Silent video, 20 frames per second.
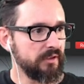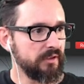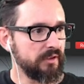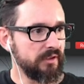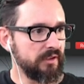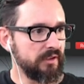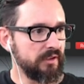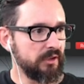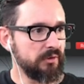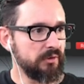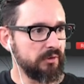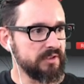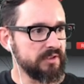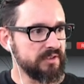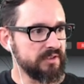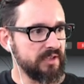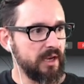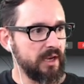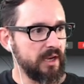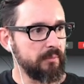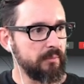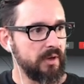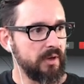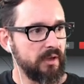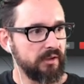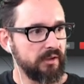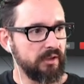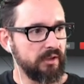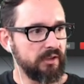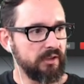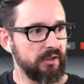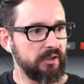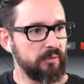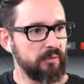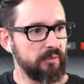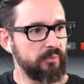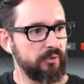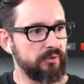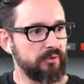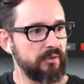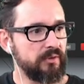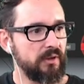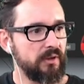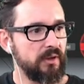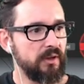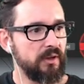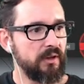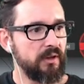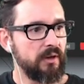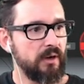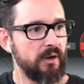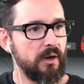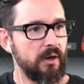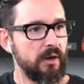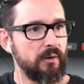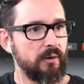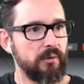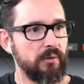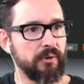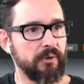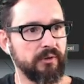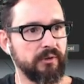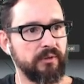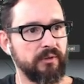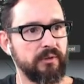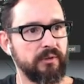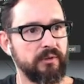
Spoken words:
The degree is the same, delete input, rebuild.